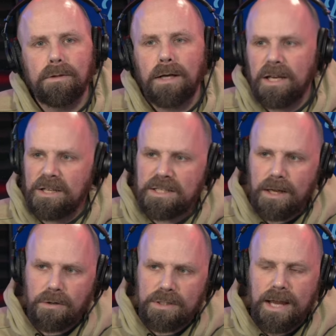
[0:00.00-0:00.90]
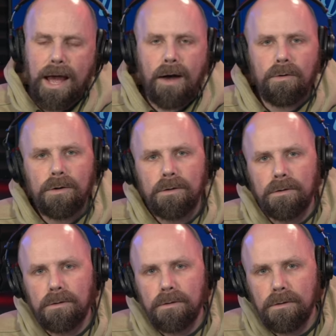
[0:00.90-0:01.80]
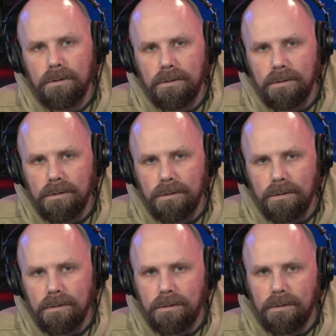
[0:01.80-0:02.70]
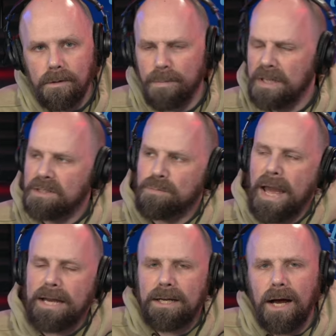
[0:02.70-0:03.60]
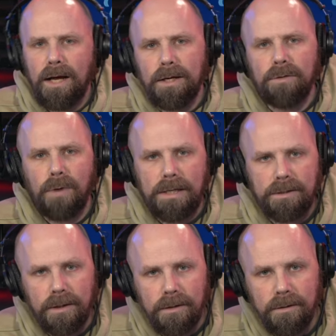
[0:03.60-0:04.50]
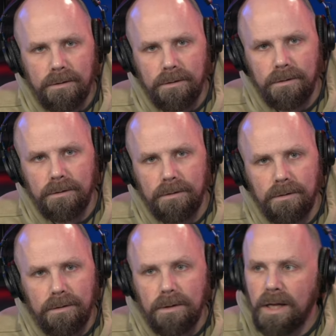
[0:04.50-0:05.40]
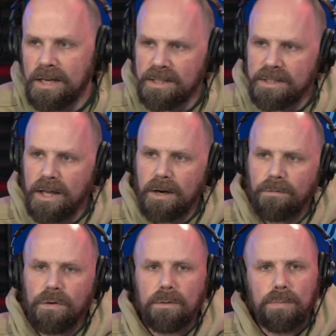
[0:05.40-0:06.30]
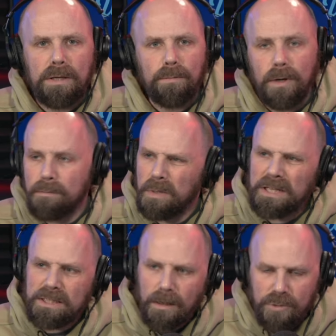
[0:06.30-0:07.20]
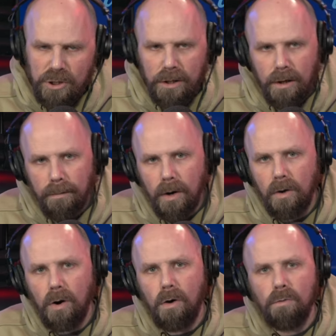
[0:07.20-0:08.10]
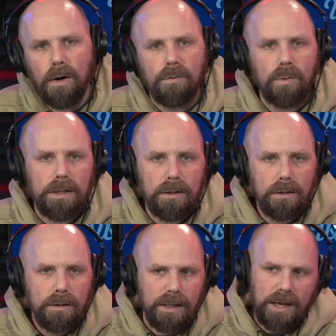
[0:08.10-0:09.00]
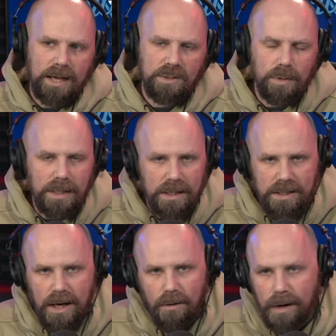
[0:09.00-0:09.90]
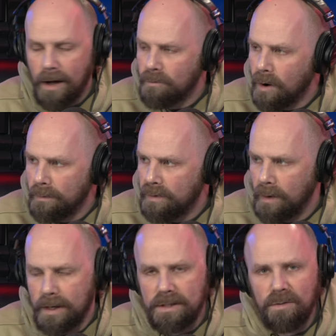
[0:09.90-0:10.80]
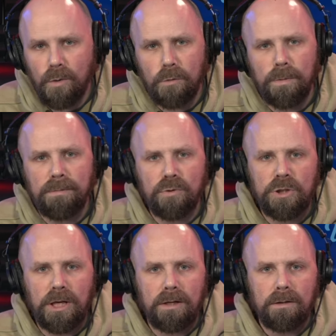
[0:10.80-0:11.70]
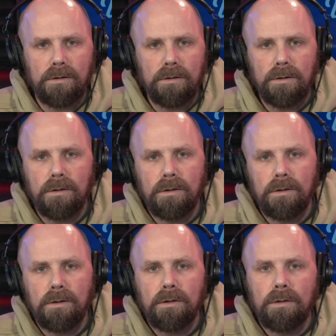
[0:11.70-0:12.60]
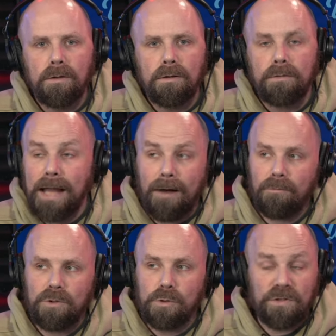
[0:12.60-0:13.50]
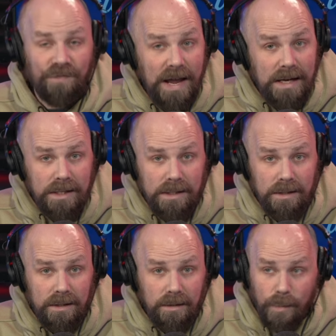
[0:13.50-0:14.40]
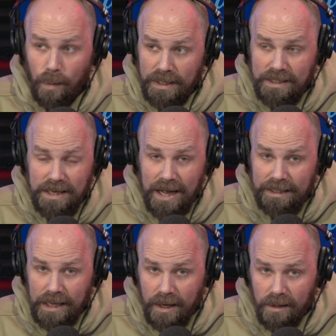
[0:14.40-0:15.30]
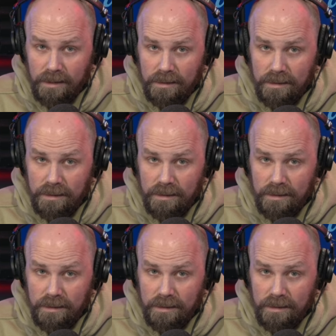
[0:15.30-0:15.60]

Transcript: And he stares down the biggest bad guy in wrestling. And he's there for the people. He beats up Jinder Mahal one week. The next week, he's staring down Roman Reigns. And what do people chant? Not to his face, but when he's not there.